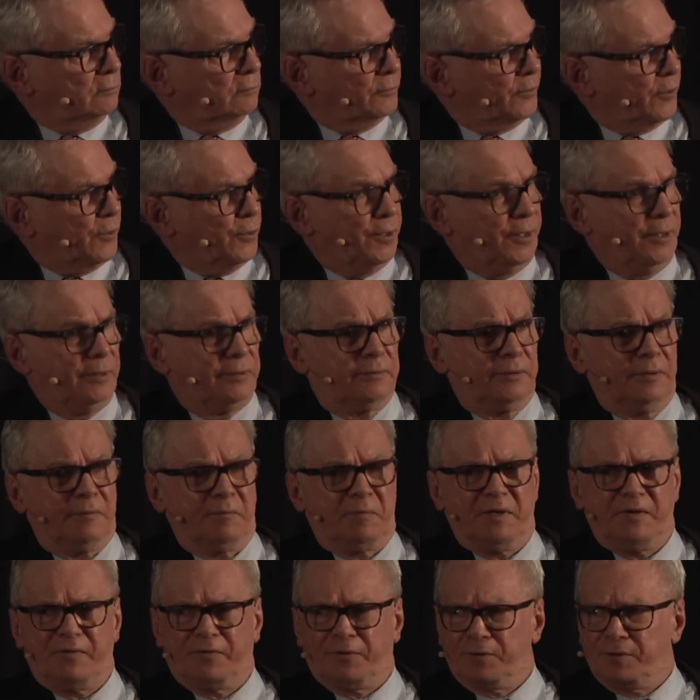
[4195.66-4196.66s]
thirty, can it
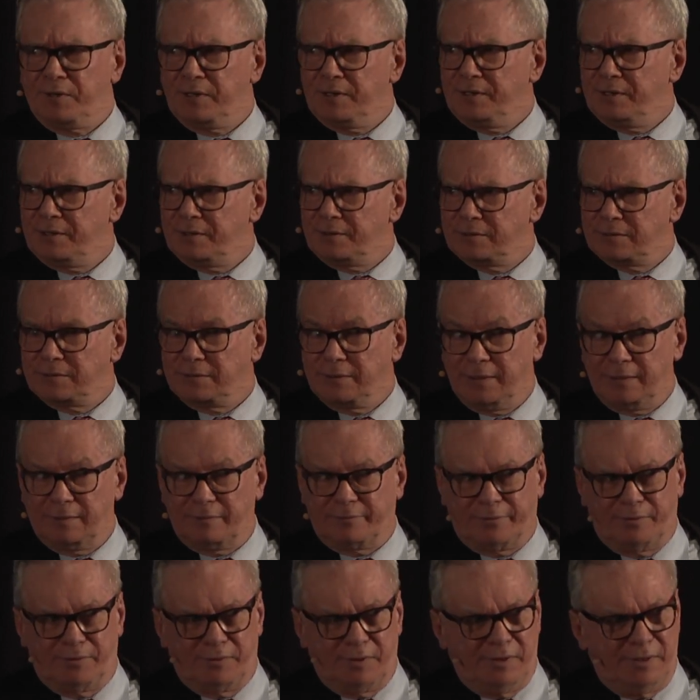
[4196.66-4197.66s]
be thirty years? Yeah,
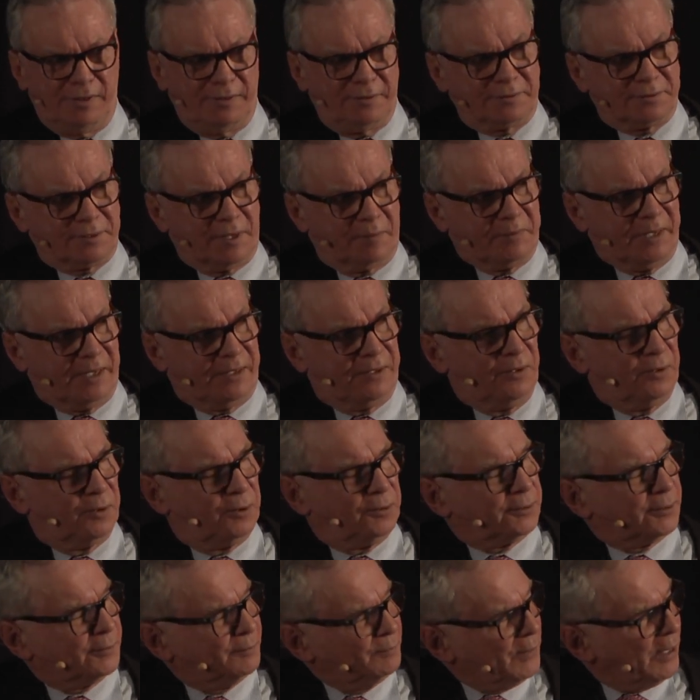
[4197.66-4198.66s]
thirty years. I'm getting
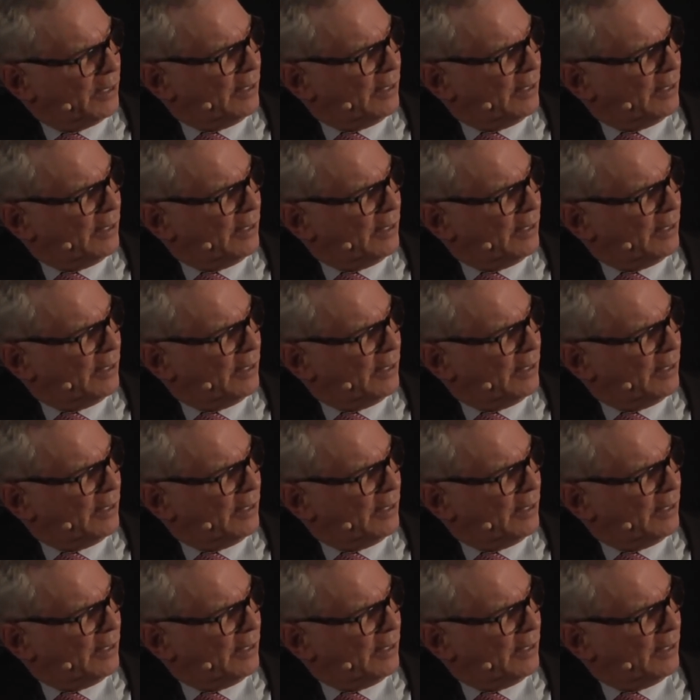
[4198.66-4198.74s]
old.